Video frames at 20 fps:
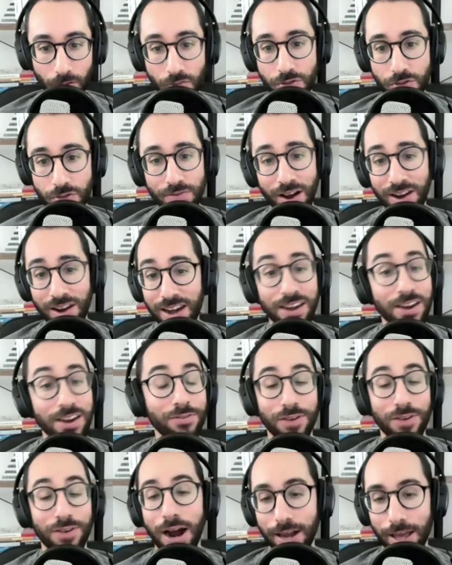They've
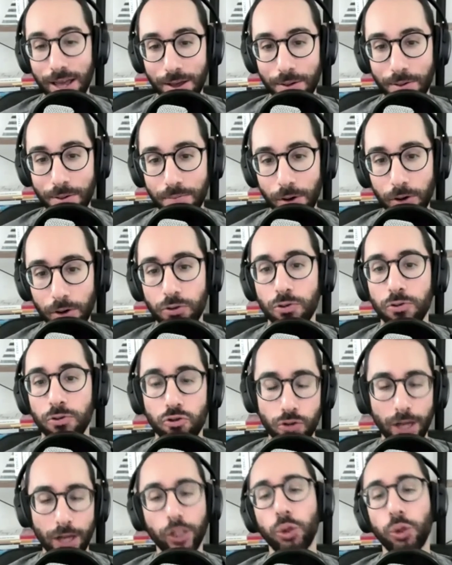identified it, but
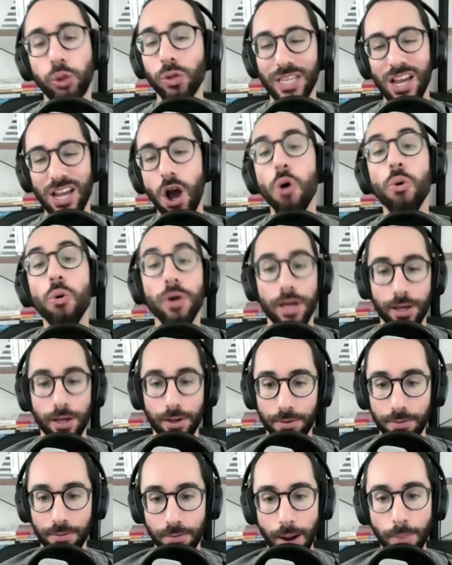do they truly own it?
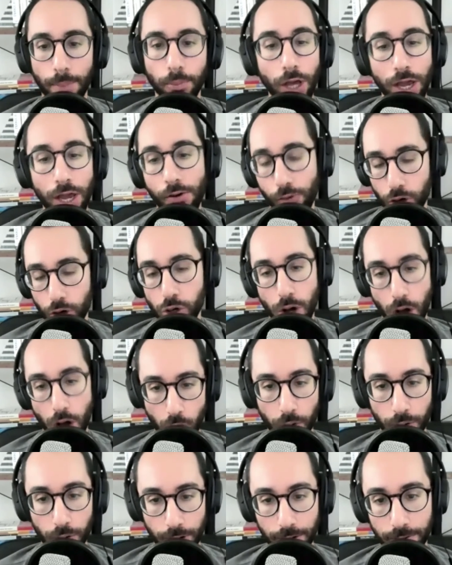I'm looking for you to
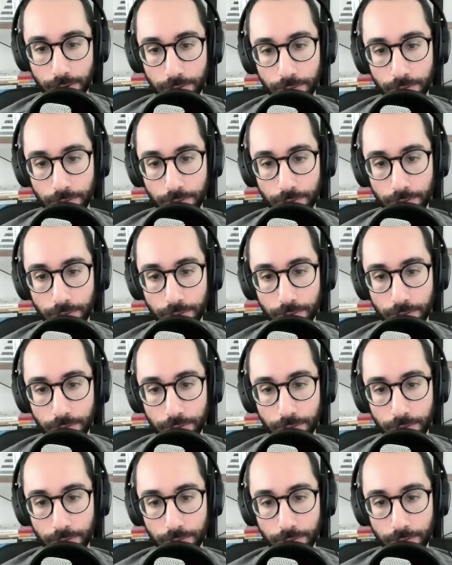own it.